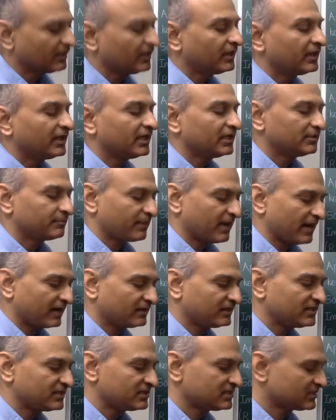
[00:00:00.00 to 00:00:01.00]
In
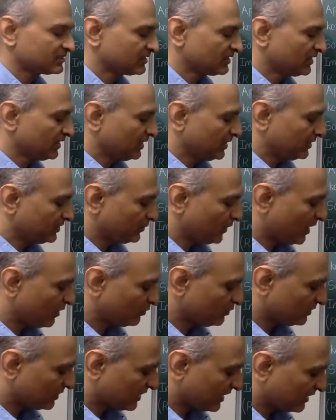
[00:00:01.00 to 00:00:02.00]
practice, you have
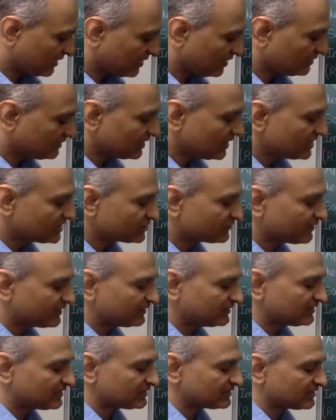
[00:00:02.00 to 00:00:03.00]
to recognize when
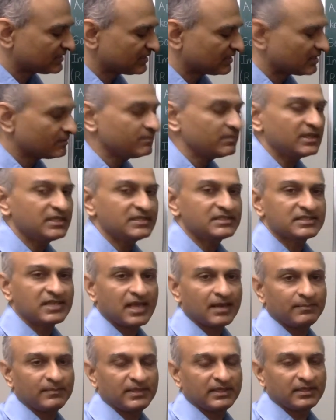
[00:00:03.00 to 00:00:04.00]
this theorem is
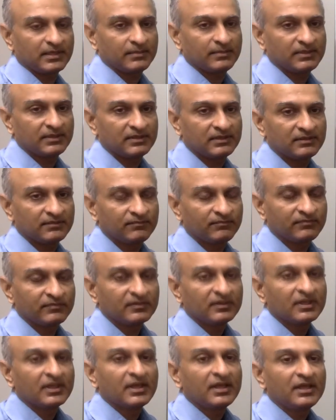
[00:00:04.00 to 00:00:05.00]
applicable.
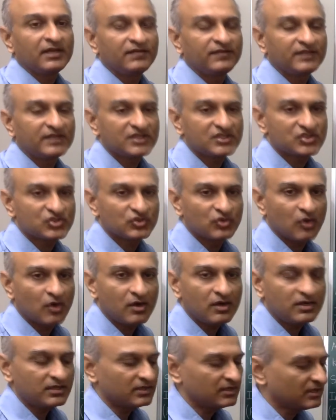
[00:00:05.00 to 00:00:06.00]
If it is
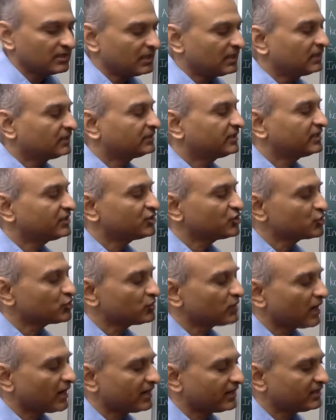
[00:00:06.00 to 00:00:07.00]
not, then you should
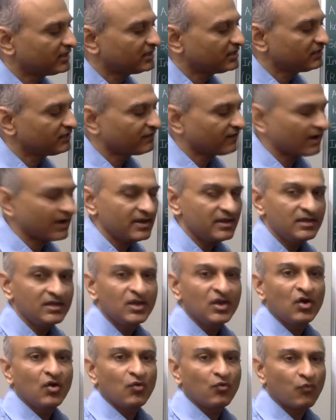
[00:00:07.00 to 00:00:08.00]
identify
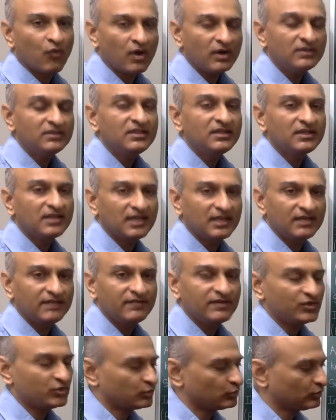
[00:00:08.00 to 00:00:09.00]
what the
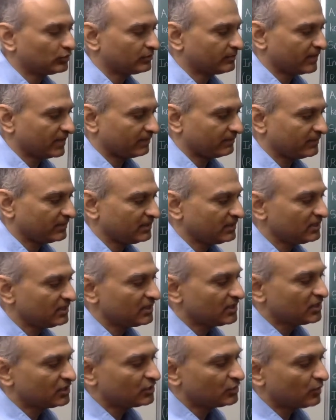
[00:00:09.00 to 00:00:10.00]
relevant tool may be
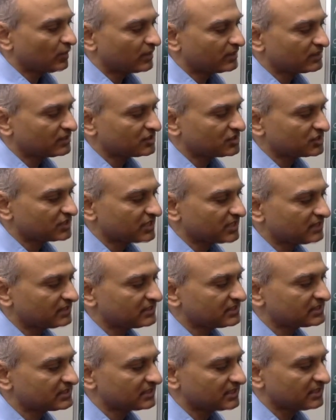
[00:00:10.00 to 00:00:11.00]
to understand
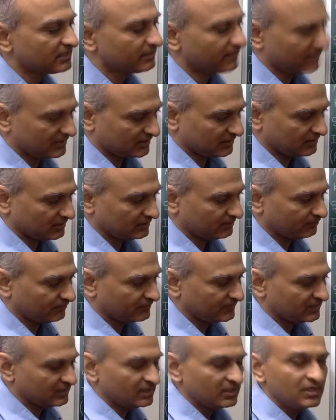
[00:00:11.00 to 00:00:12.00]
this ring better.
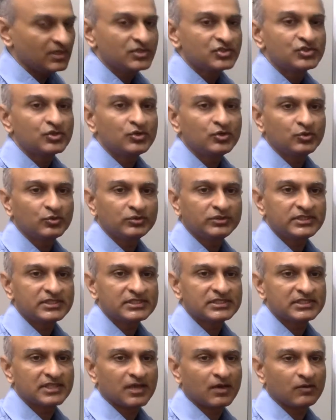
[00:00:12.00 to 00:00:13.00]
So do this
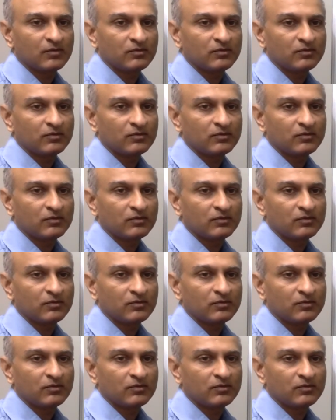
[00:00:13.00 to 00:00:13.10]
now.